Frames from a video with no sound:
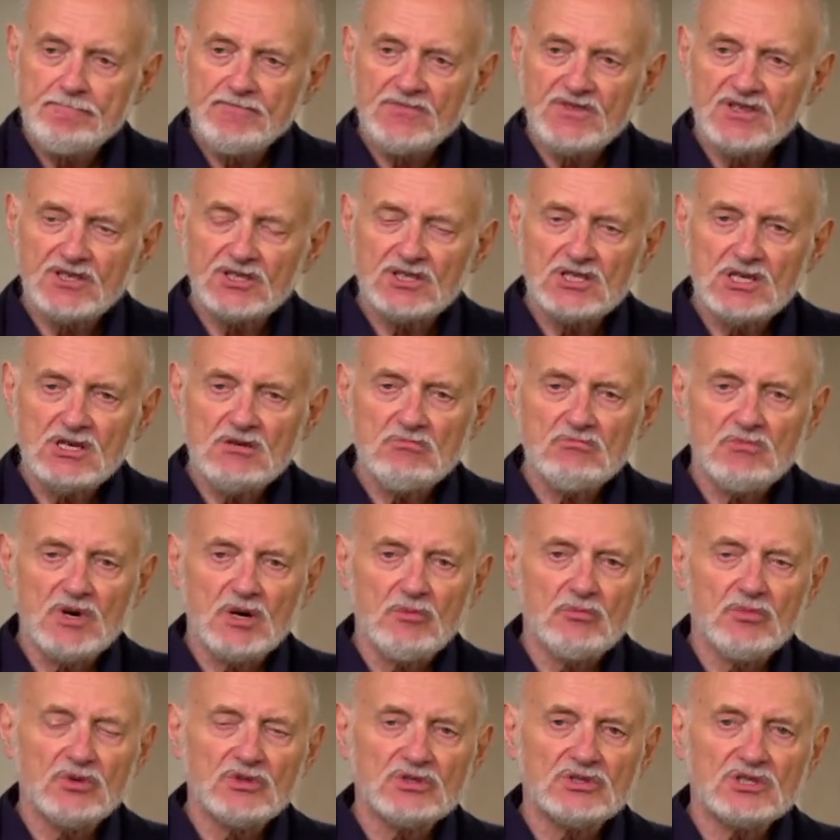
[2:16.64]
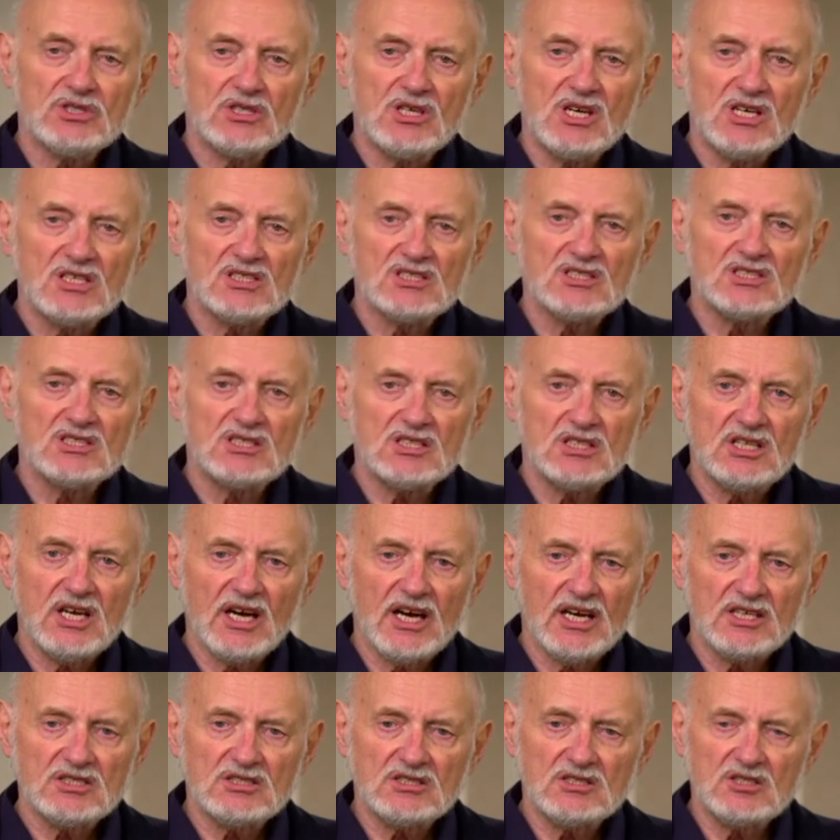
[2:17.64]
the team members against the
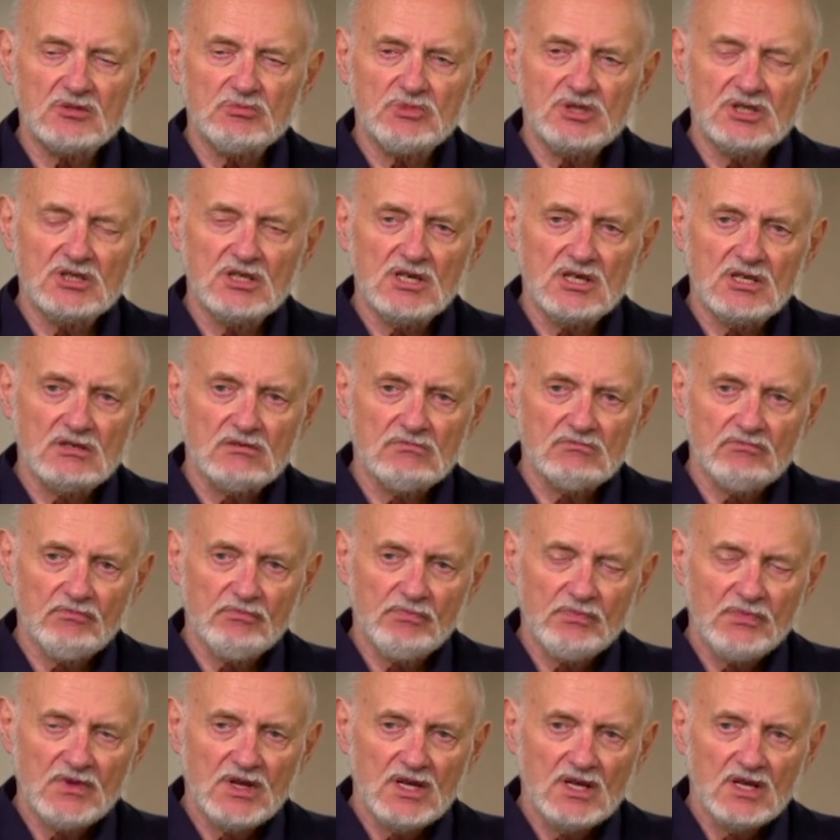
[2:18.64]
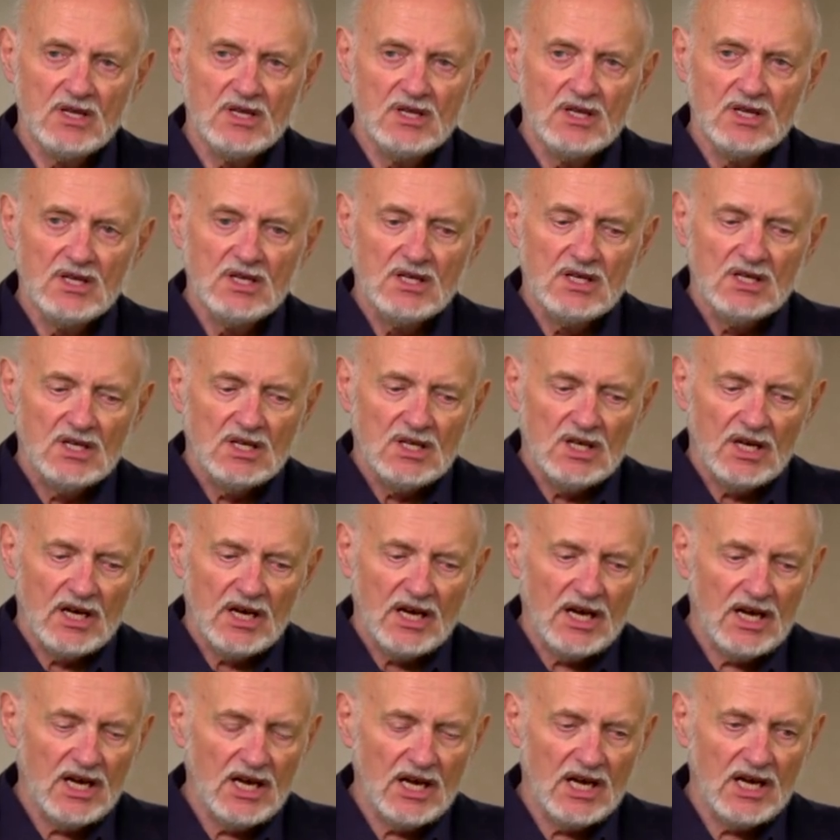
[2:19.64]
task to be done.
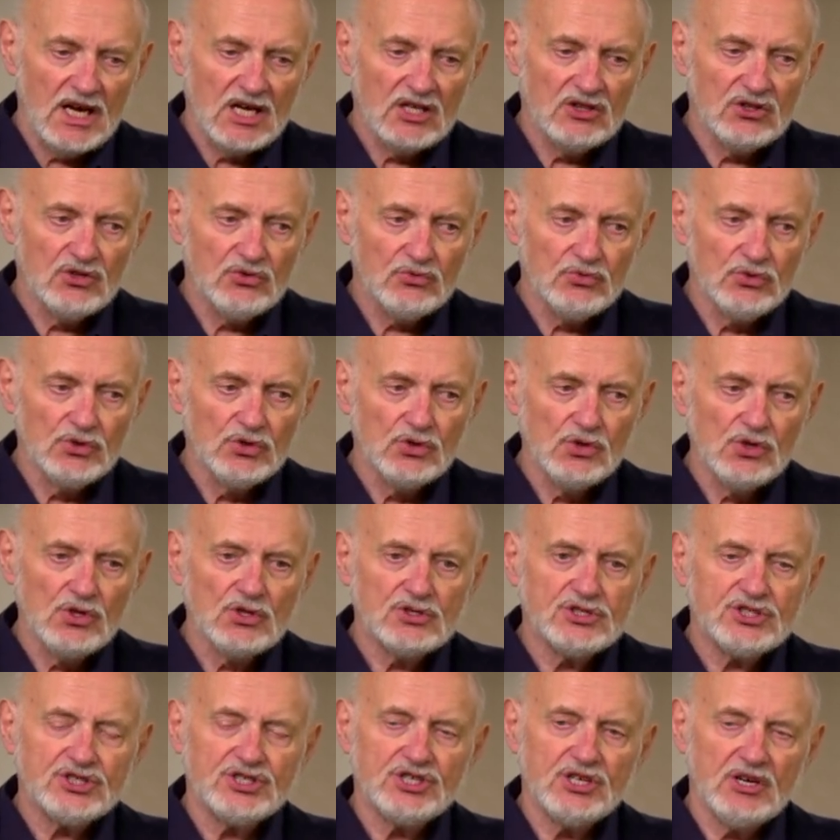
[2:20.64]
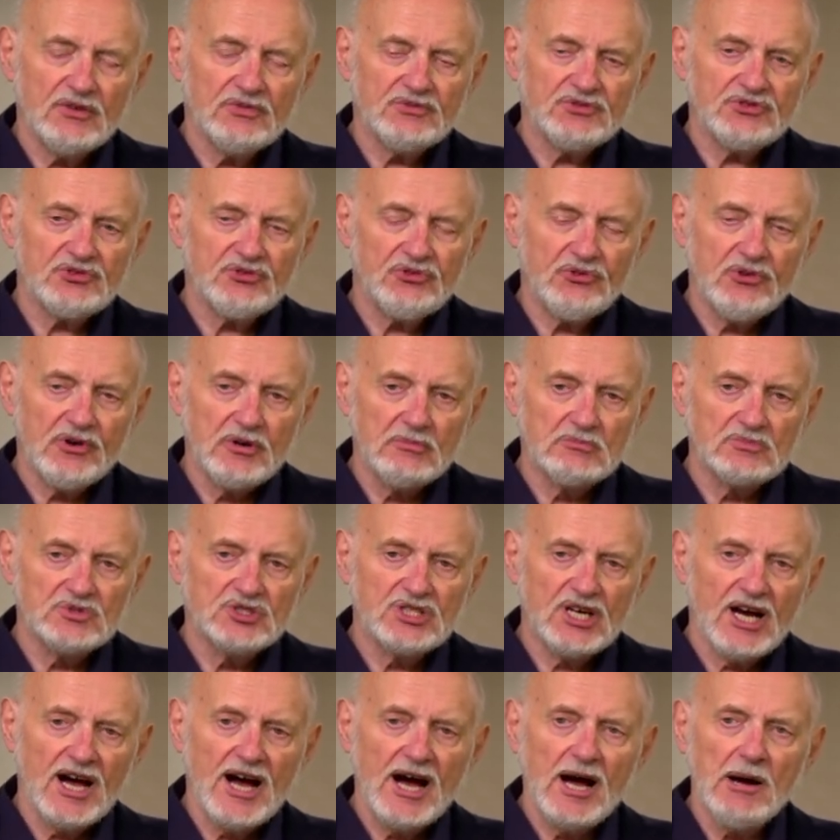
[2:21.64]
And the rule shifts from
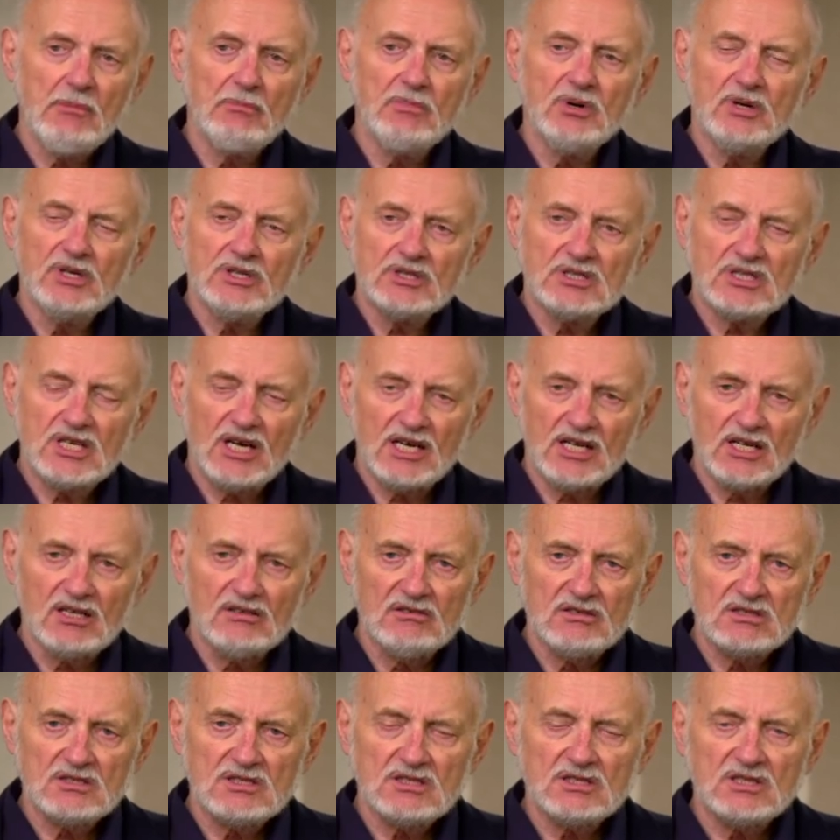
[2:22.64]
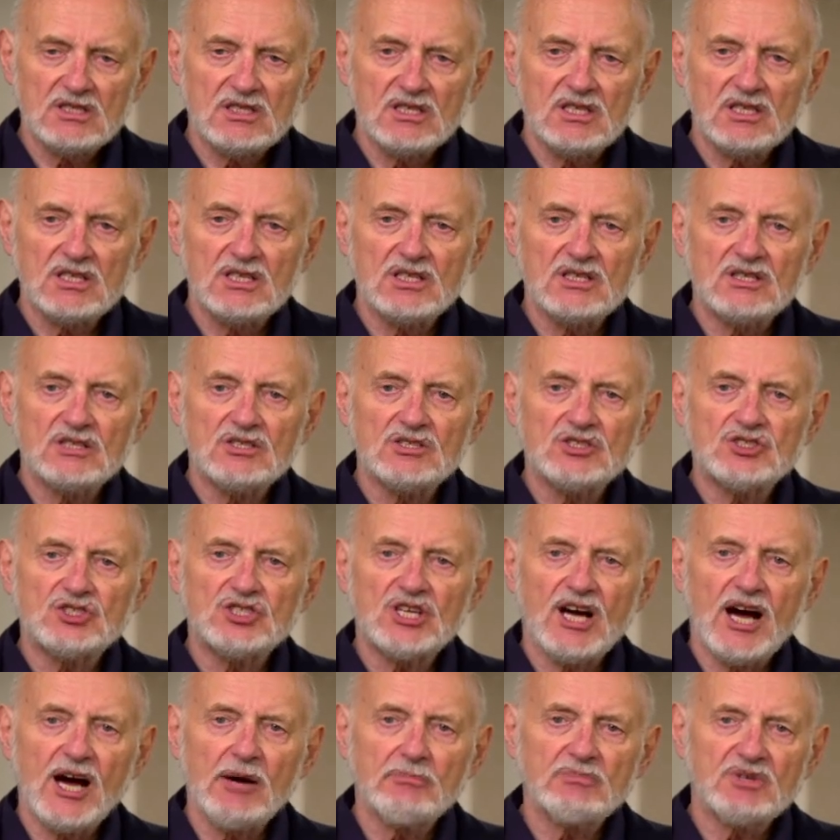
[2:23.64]
job titles and
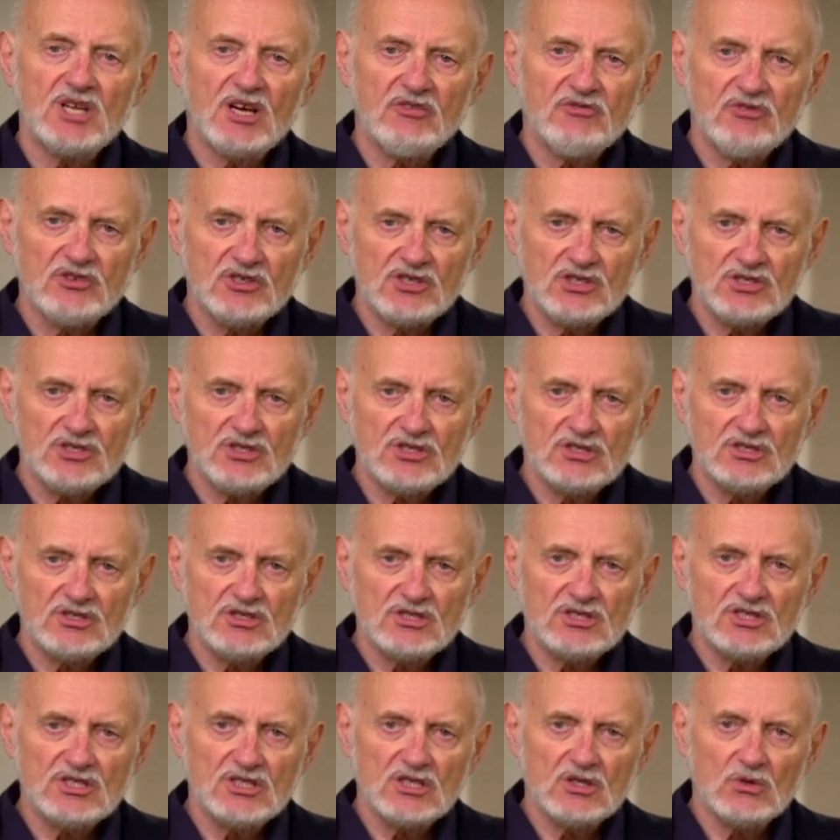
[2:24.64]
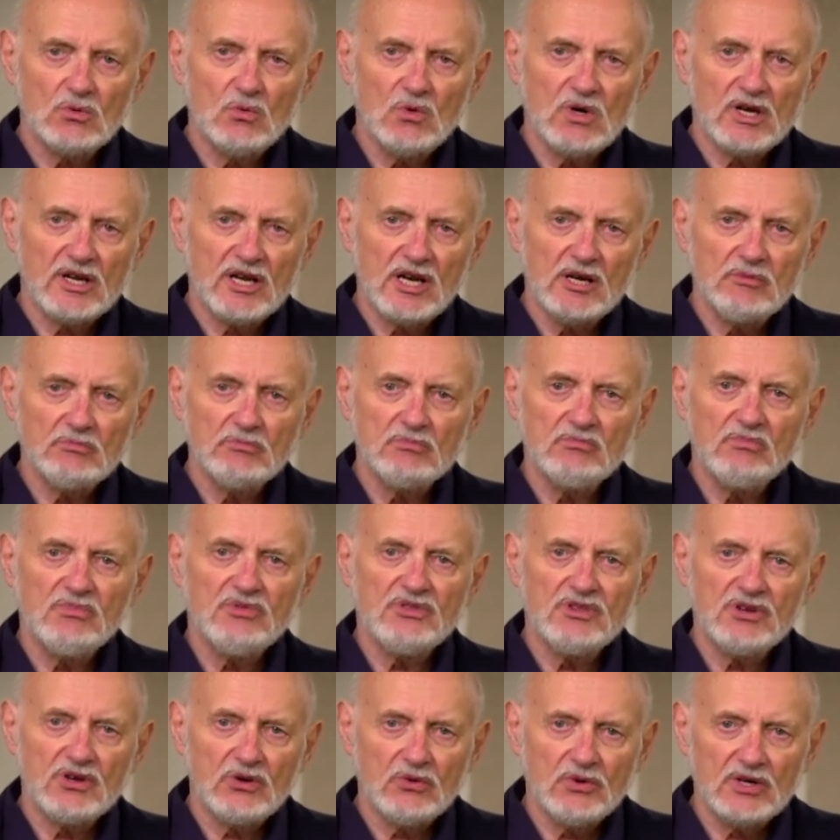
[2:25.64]
job definitions and what I'm
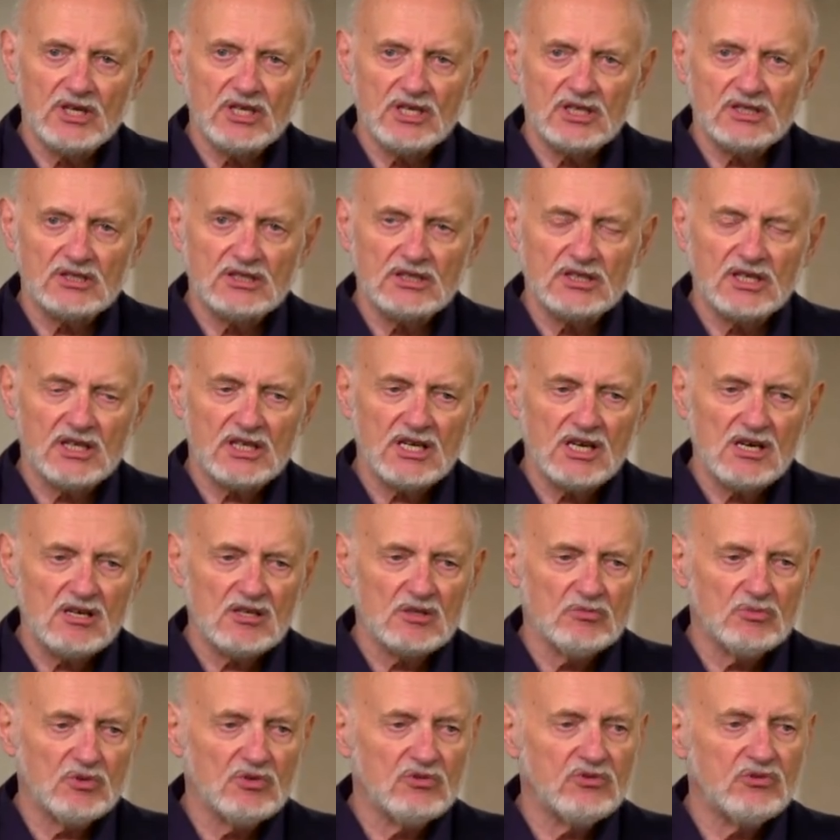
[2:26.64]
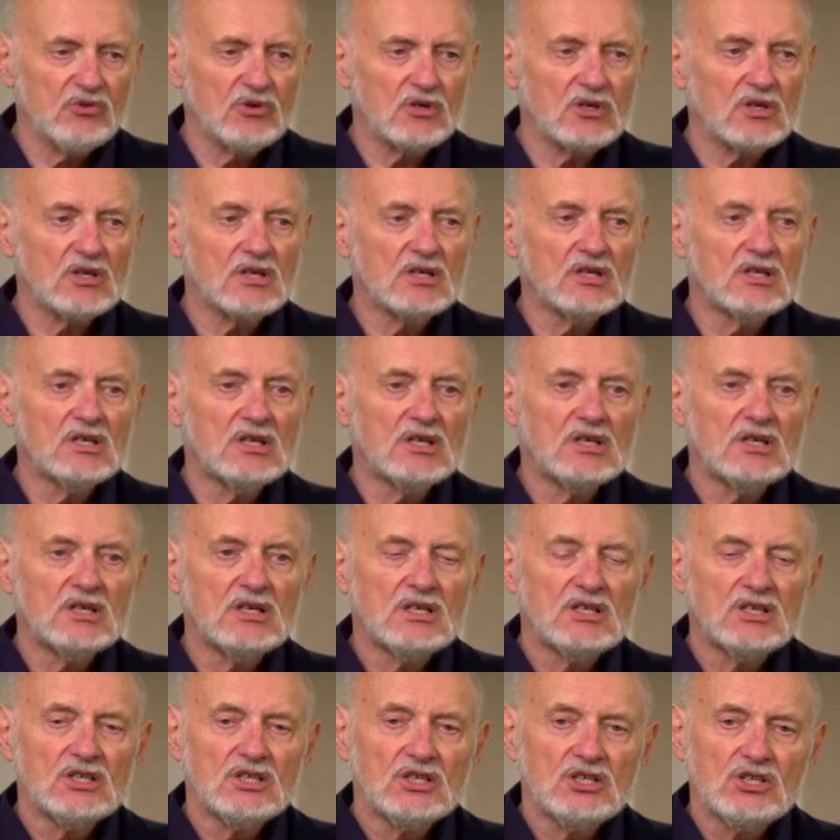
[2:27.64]
theoretically accountable for
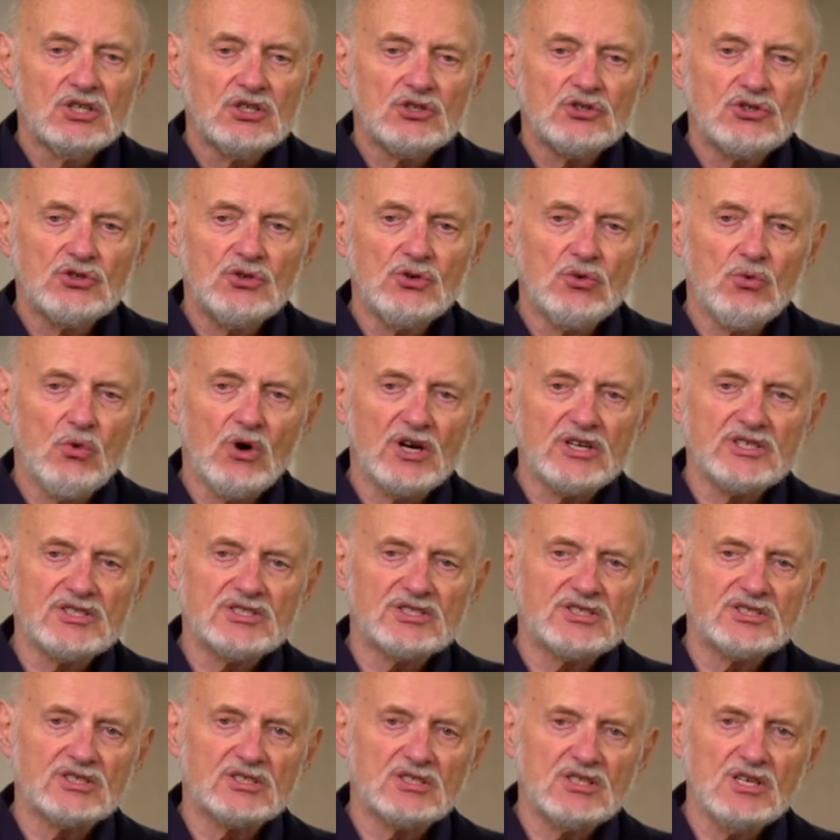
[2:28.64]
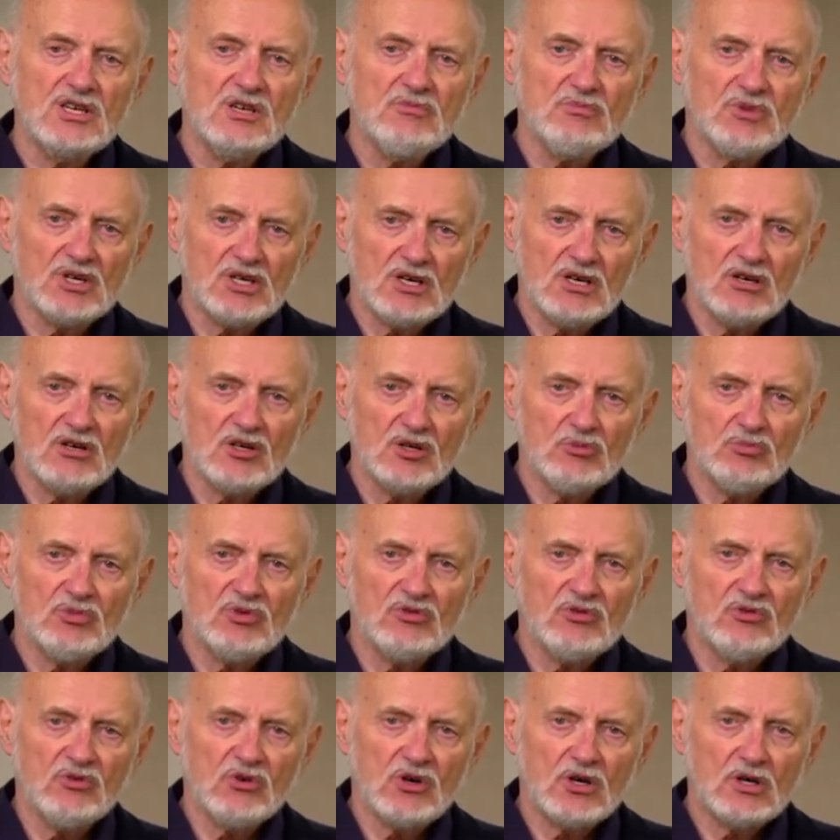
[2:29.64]
to what is the team
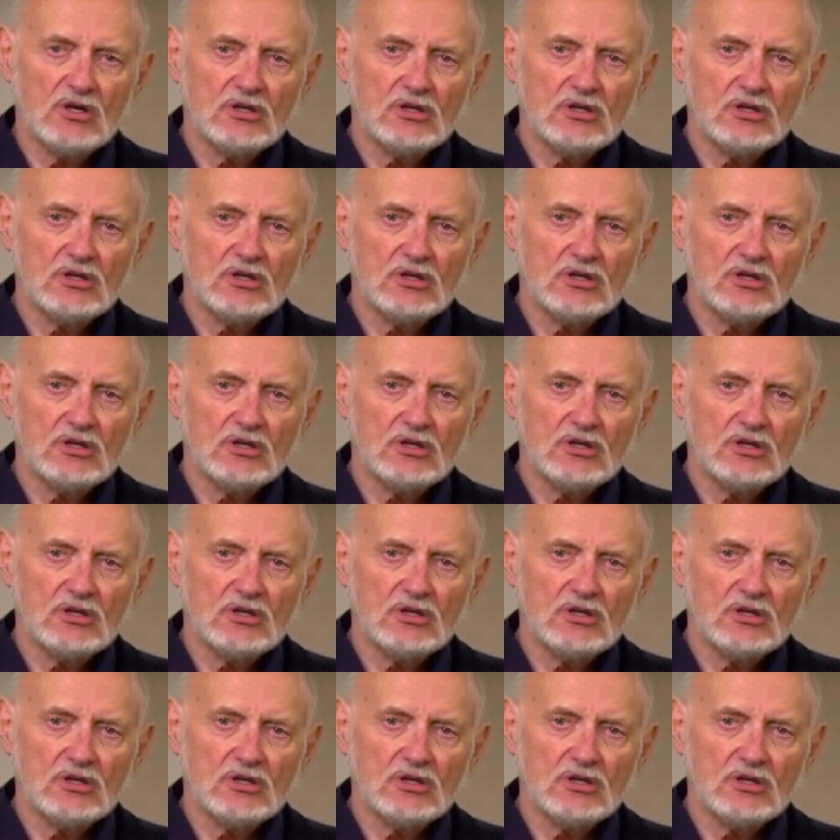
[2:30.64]
accountable for.